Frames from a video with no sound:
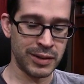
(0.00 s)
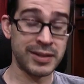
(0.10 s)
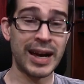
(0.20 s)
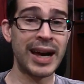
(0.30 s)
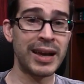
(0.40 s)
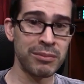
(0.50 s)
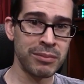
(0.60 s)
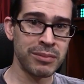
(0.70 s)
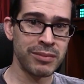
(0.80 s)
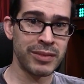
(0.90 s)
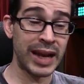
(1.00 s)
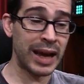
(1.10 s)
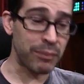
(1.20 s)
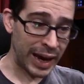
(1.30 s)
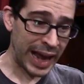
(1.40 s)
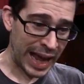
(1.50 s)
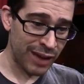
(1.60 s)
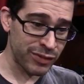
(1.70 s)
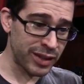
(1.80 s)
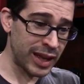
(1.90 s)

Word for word: the time that I might have,